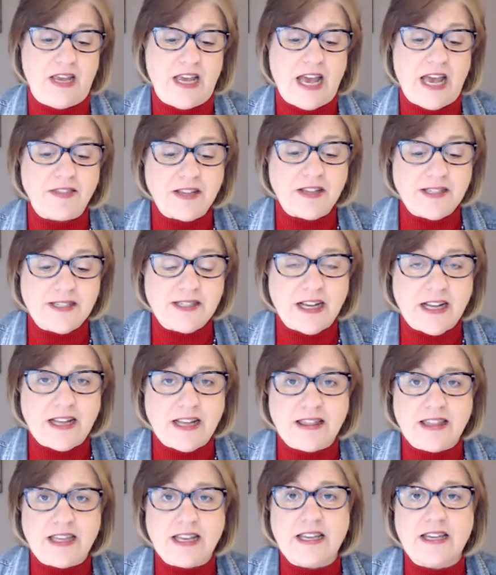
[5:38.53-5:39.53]
And the second
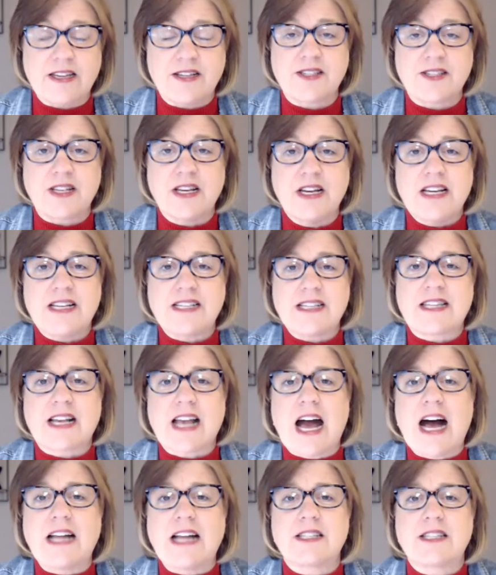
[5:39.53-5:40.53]
thing is the
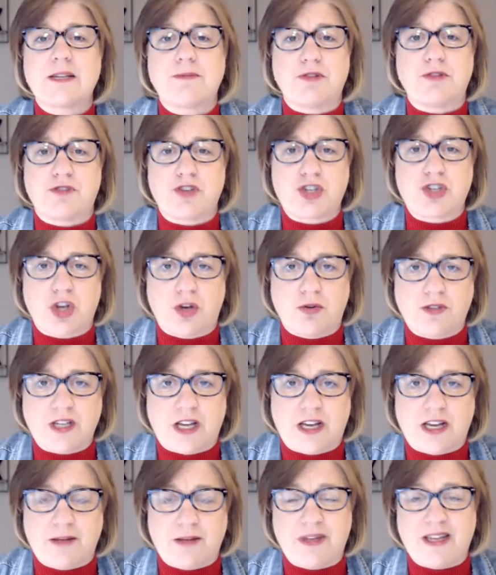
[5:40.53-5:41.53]
concept of show
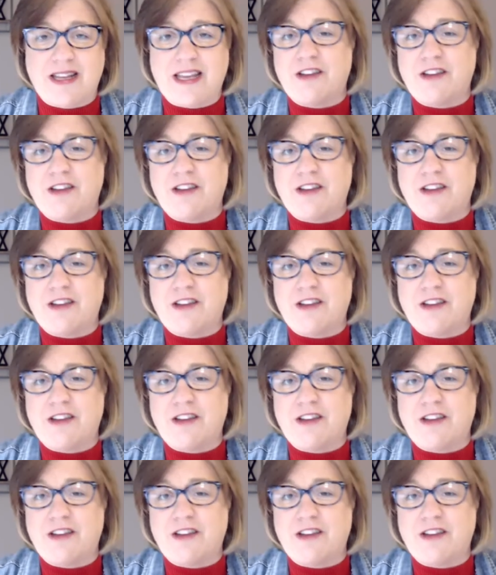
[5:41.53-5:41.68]
timing.